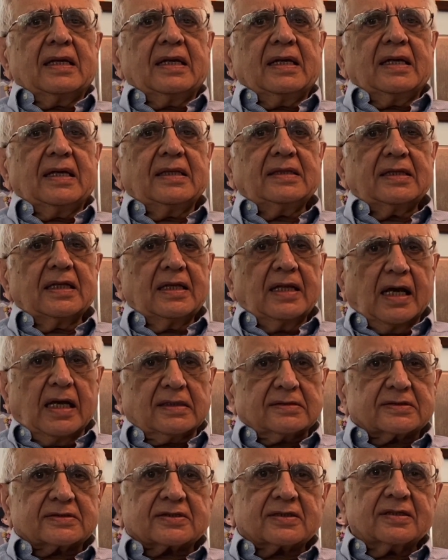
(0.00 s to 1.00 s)
In the
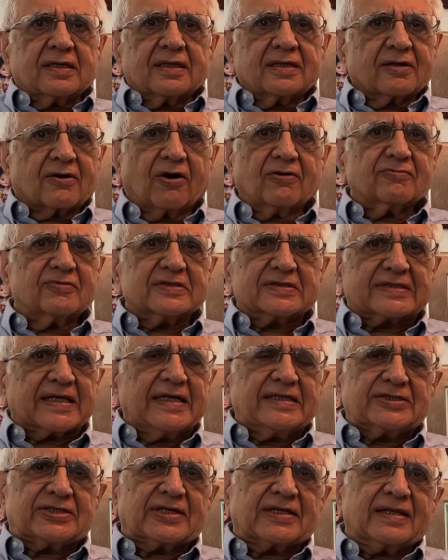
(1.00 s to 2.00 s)
last
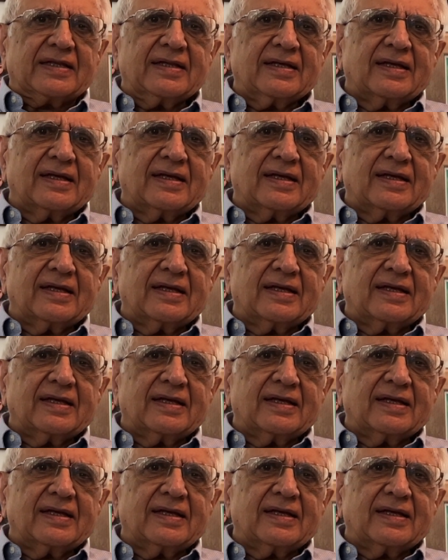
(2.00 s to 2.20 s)
conversation,